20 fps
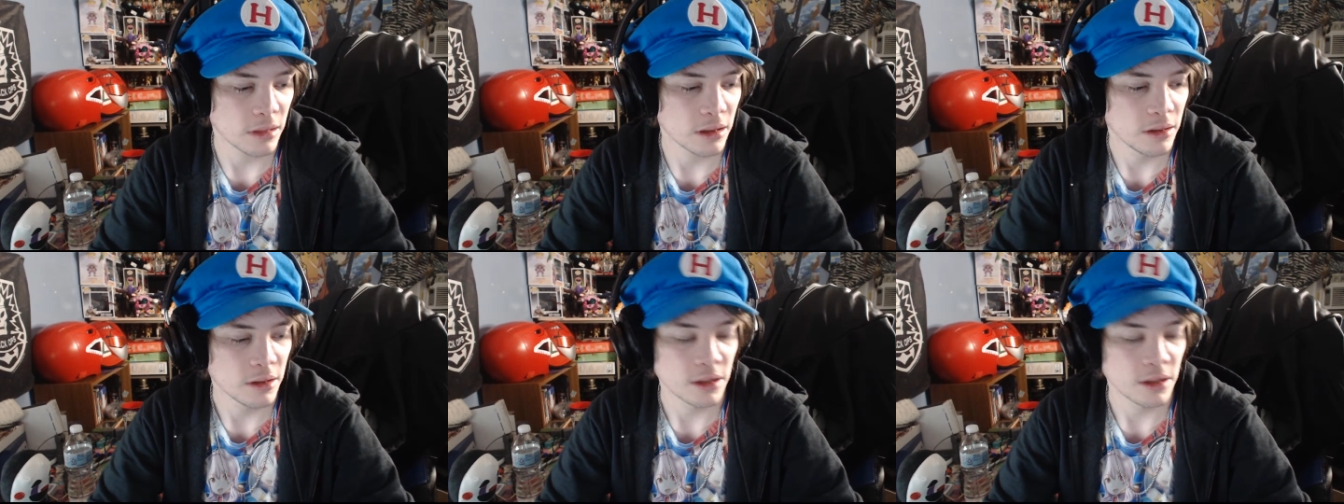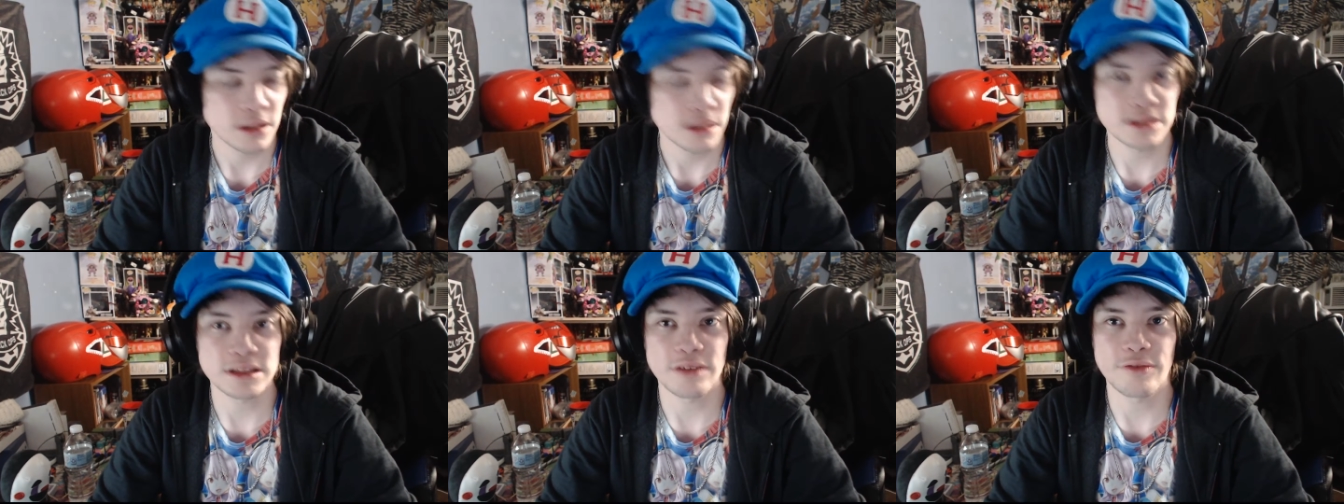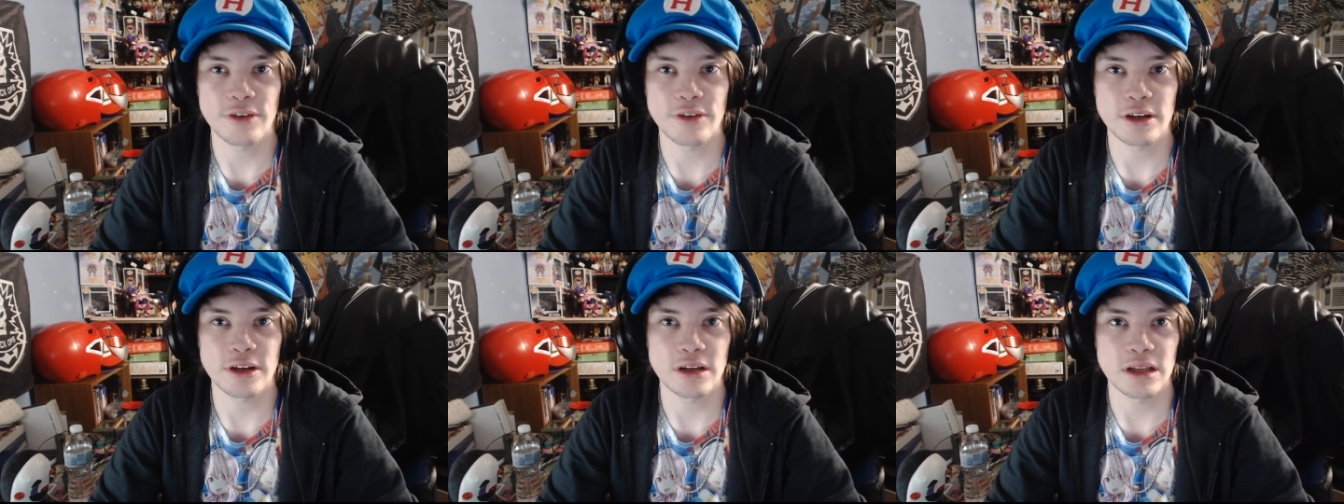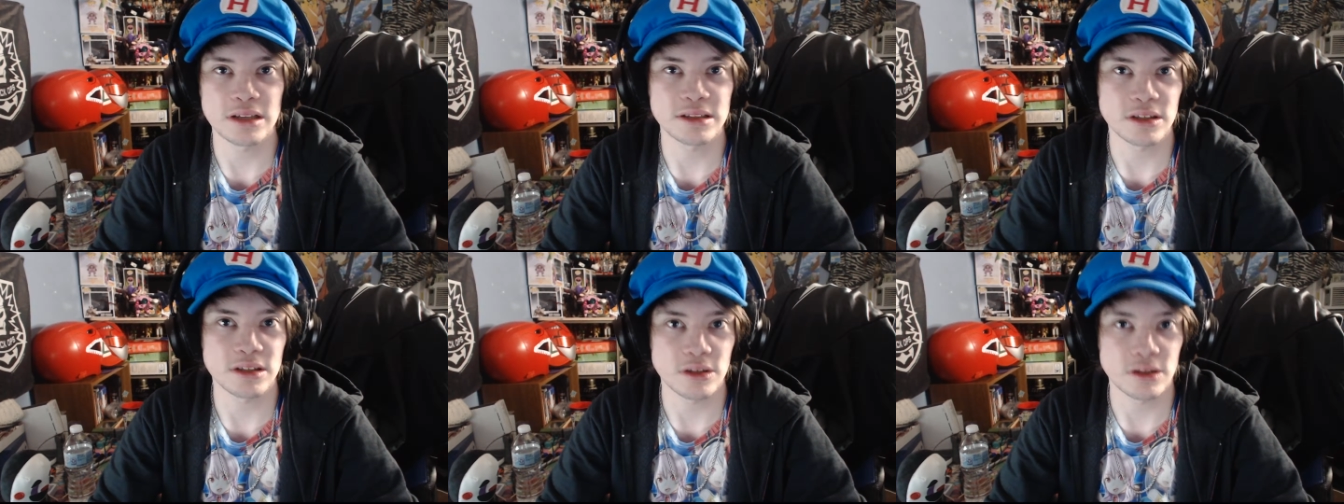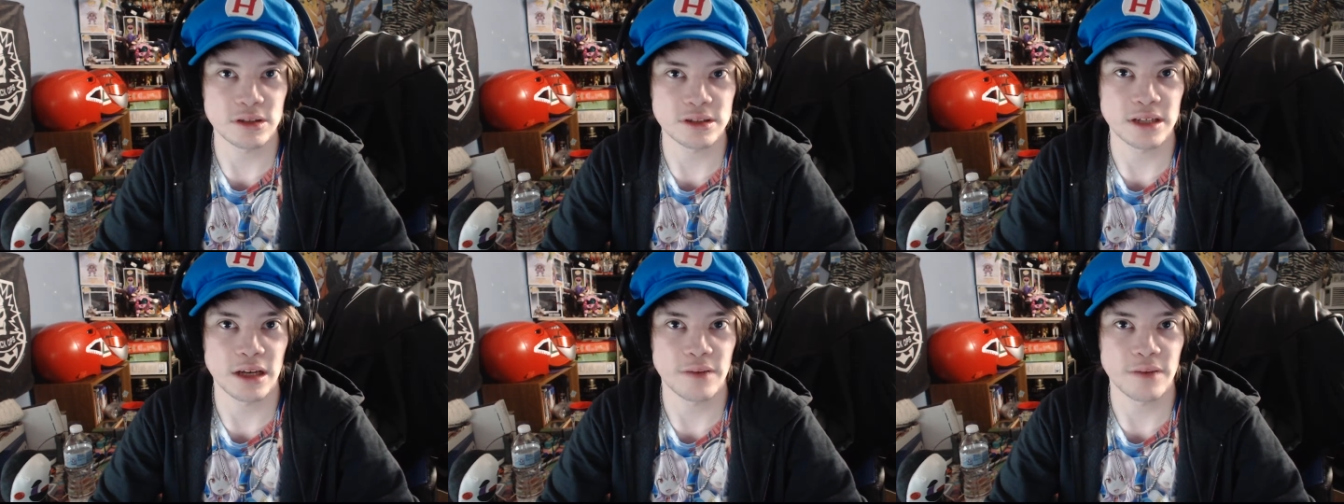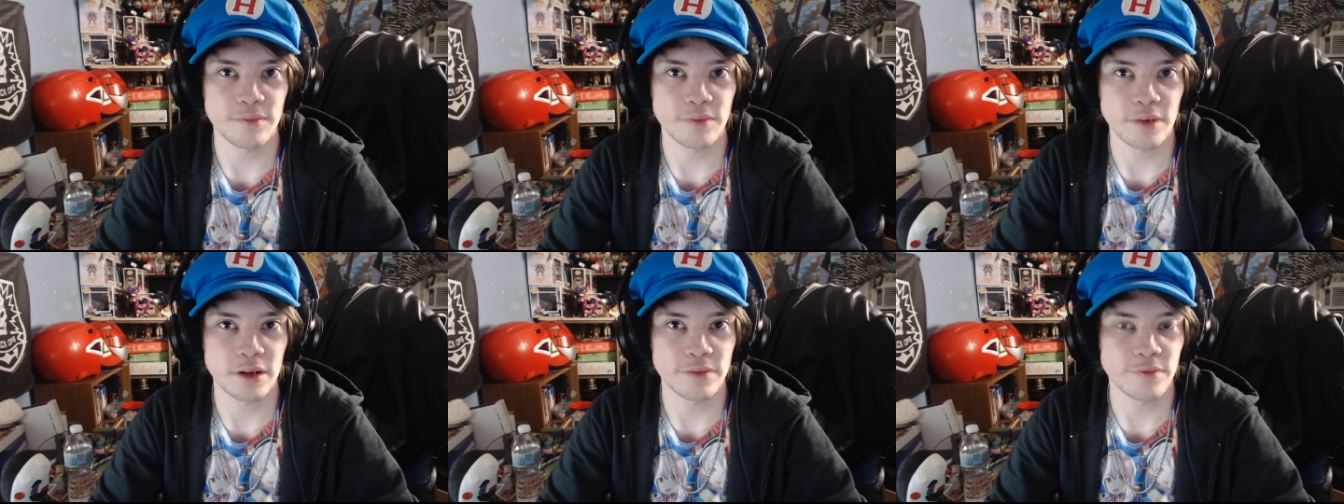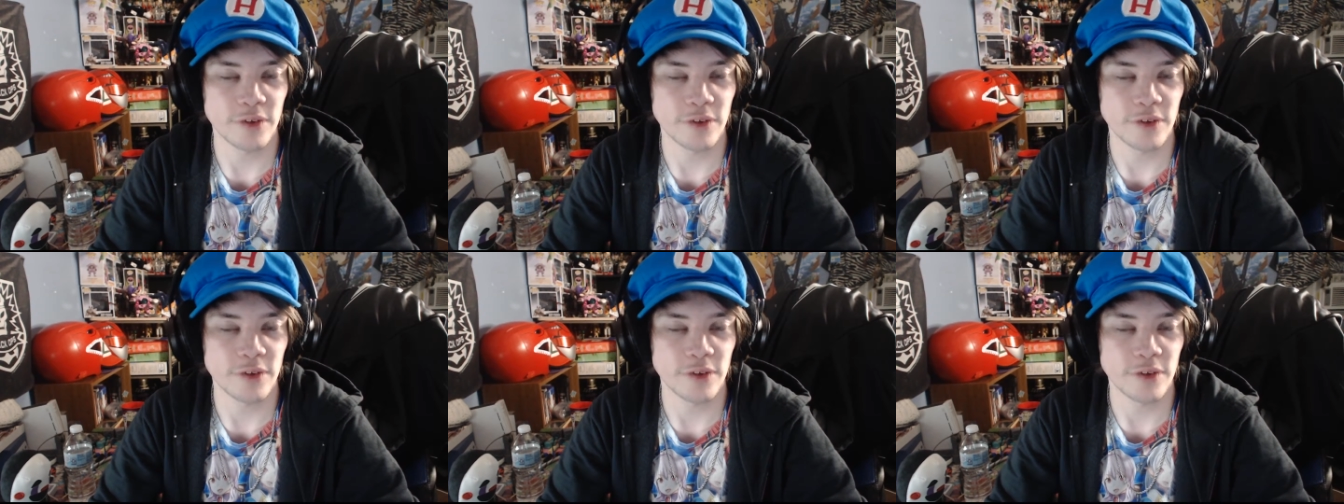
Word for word: because I figure that's a good time frame,